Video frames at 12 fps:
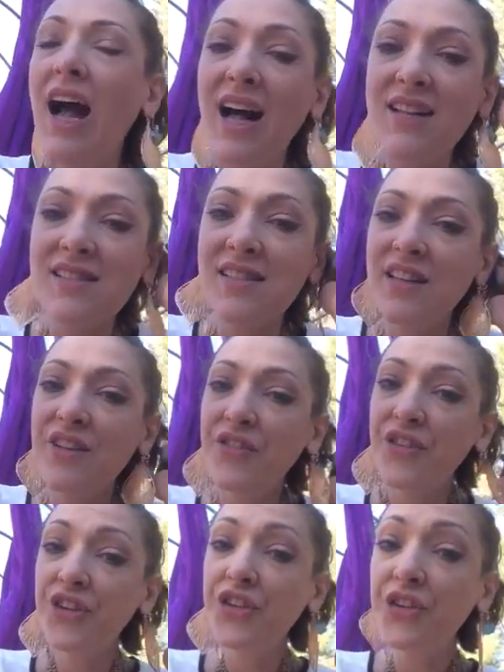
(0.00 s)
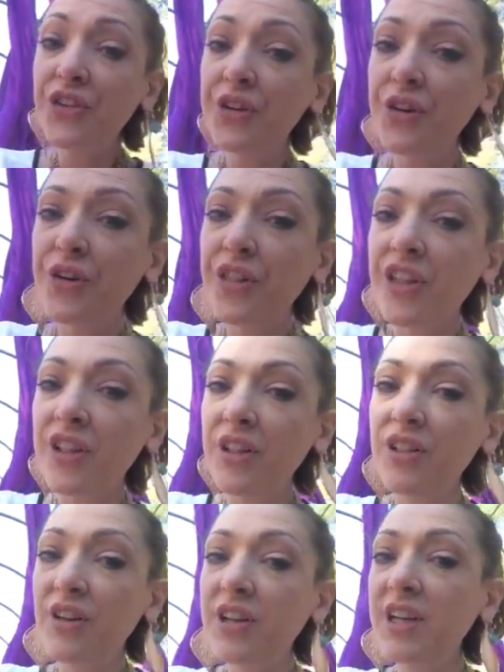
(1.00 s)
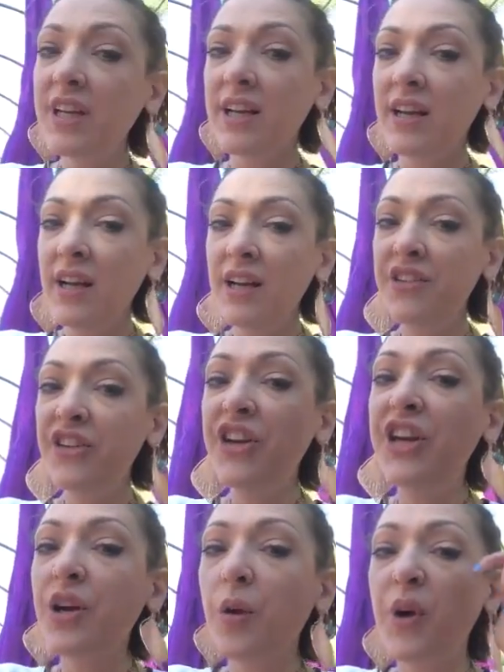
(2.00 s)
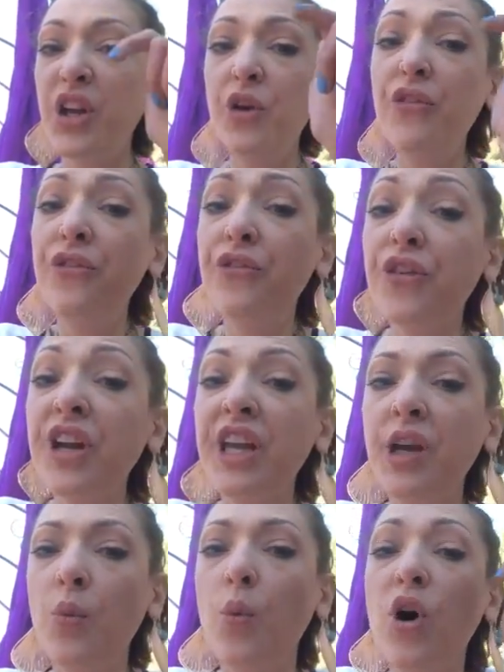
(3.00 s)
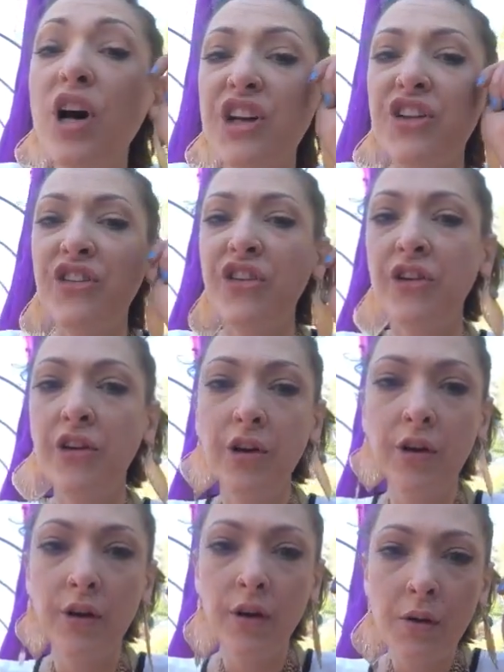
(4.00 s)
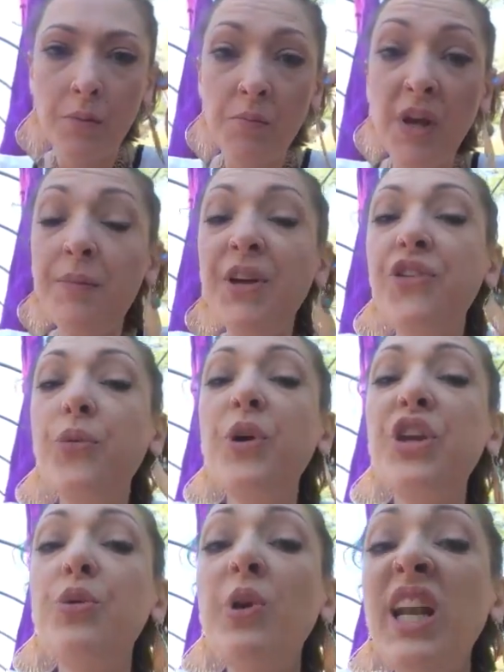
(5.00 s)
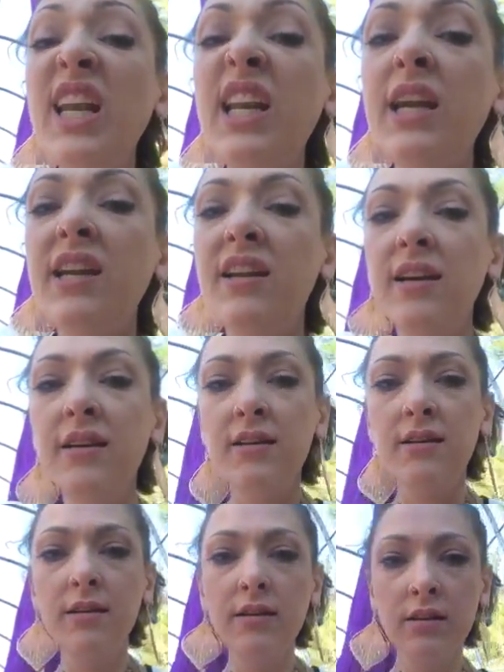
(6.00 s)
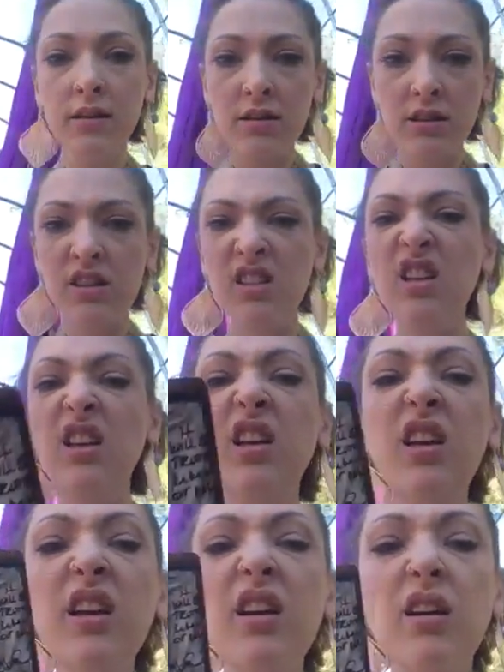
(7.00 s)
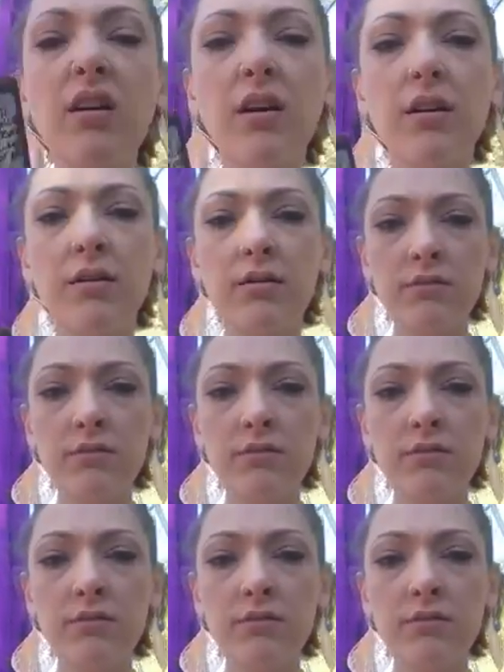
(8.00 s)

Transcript: asking for truth, looking to hear what you freaking want. Maybe it's what you need to hear